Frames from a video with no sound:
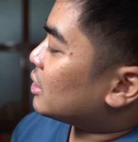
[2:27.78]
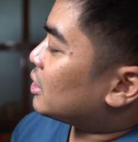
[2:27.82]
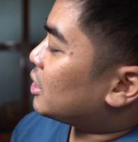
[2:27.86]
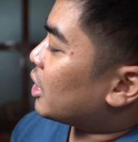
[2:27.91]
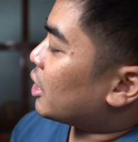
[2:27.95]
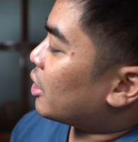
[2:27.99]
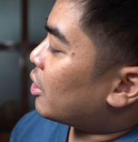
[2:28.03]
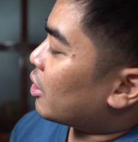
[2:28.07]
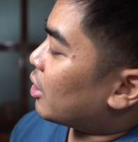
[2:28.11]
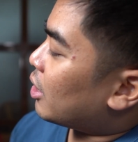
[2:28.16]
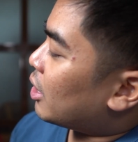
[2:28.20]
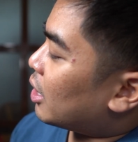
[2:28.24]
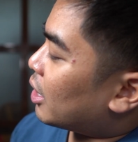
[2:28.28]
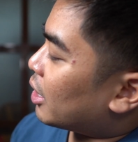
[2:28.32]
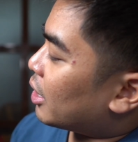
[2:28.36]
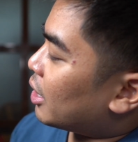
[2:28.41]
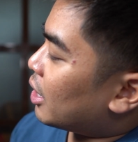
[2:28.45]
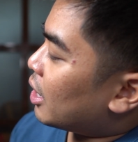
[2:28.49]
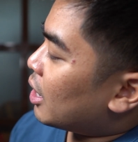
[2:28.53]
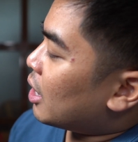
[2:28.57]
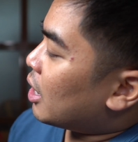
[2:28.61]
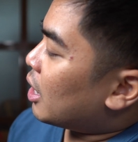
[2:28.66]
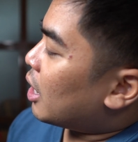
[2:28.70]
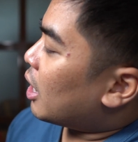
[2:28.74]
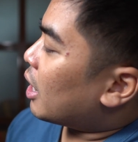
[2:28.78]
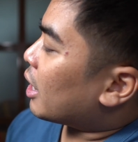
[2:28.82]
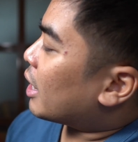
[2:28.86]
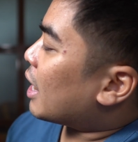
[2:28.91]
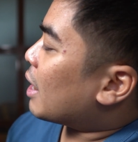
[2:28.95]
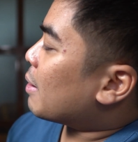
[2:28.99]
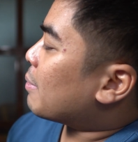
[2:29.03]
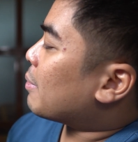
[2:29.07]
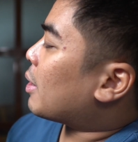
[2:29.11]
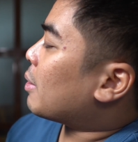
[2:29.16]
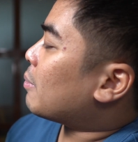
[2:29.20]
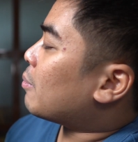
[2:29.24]
circular
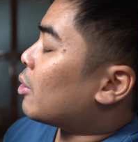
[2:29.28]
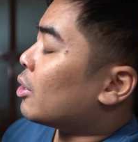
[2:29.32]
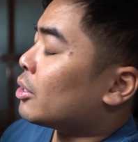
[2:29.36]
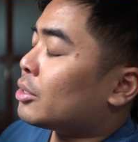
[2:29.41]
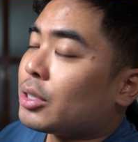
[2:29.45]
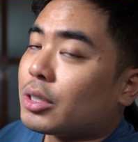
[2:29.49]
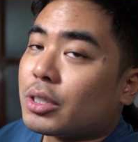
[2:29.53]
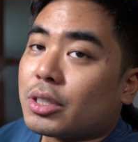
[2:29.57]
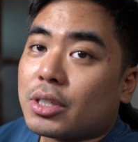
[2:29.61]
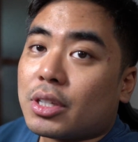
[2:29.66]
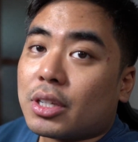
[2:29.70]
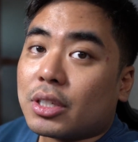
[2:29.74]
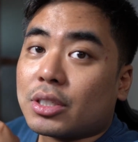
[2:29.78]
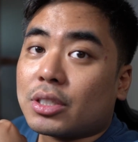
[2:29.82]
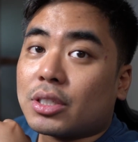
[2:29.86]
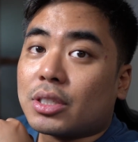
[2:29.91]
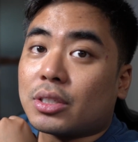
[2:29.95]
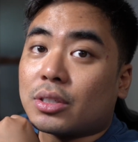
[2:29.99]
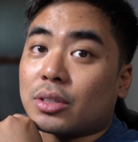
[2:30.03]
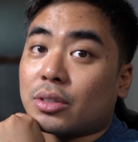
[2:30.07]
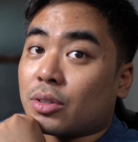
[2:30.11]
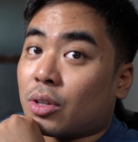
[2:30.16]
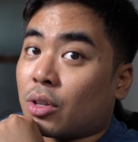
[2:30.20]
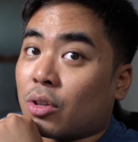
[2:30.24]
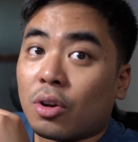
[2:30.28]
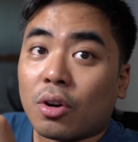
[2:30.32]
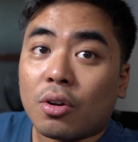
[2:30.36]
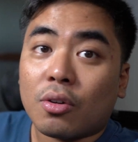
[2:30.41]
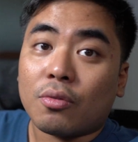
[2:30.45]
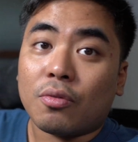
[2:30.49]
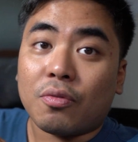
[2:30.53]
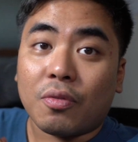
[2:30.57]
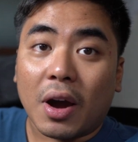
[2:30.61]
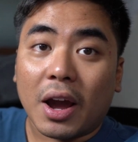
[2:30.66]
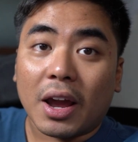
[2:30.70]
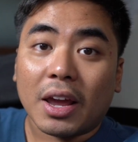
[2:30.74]
camera modules just look
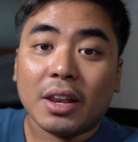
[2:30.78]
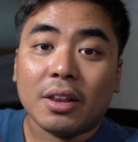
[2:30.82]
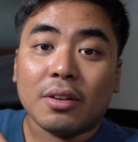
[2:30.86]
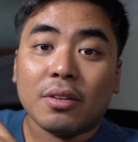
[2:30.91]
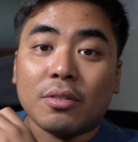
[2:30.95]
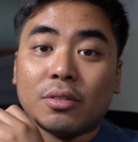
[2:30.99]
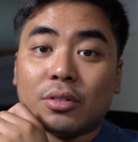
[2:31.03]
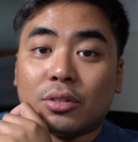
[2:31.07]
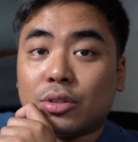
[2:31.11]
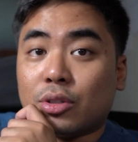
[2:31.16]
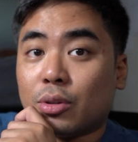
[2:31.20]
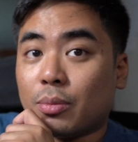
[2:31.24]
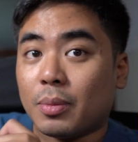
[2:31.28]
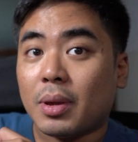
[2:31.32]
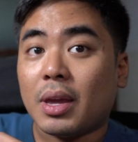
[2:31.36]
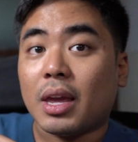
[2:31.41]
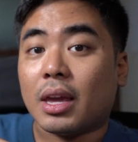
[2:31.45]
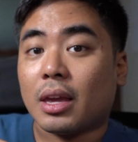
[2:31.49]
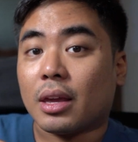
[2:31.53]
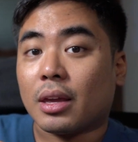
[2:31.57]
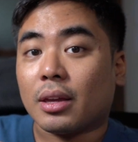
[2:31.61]
fine to me.